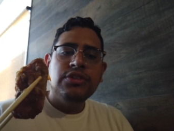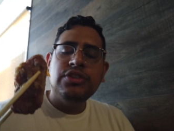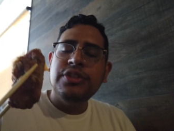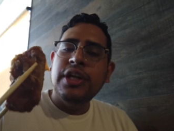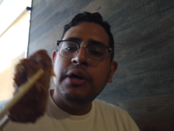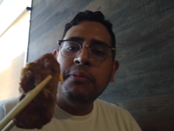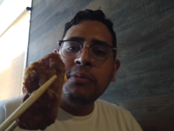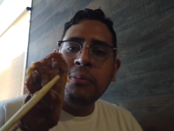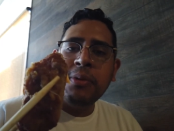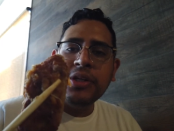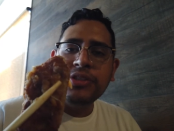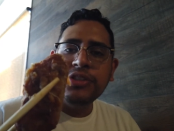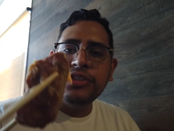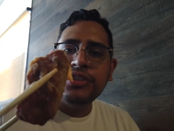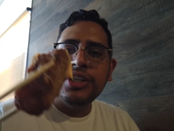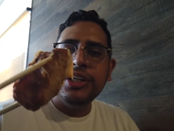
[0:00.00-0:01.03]
So now I'm
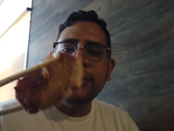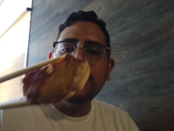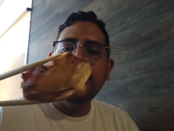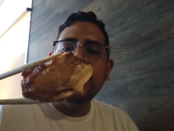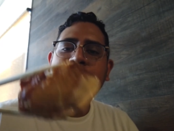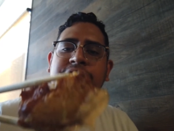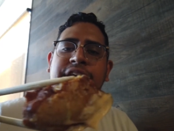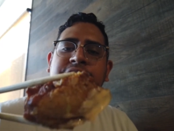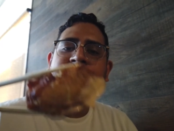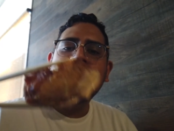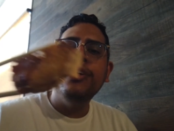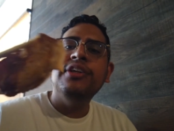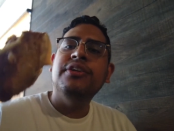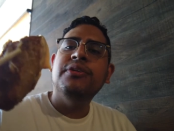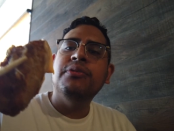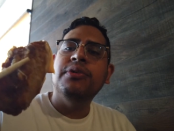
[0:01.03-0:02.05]
about to try the
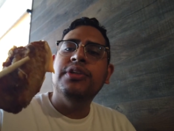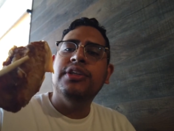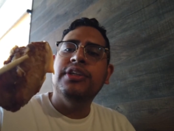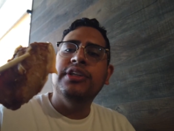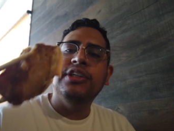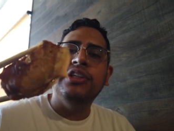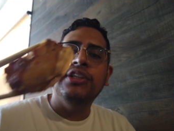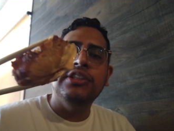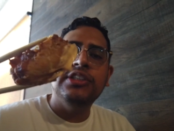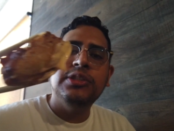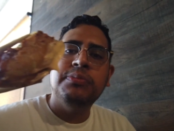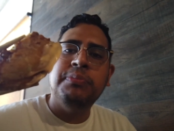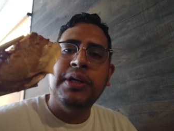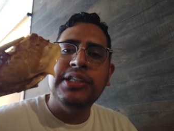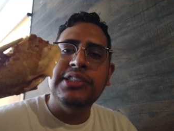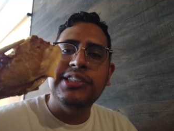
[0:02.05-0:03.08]
karage with the
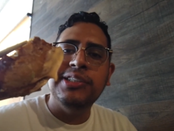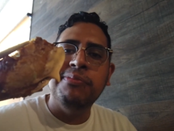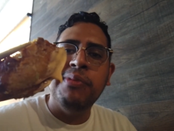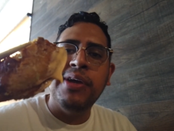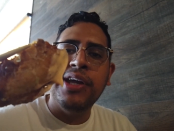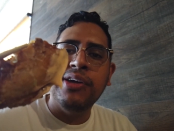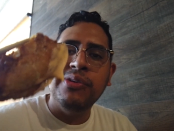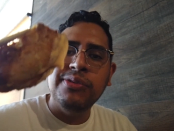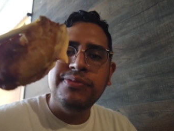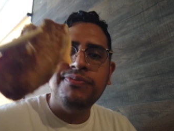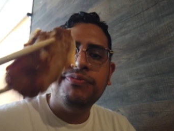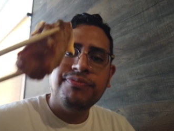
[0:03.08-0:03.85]
spicy mayo.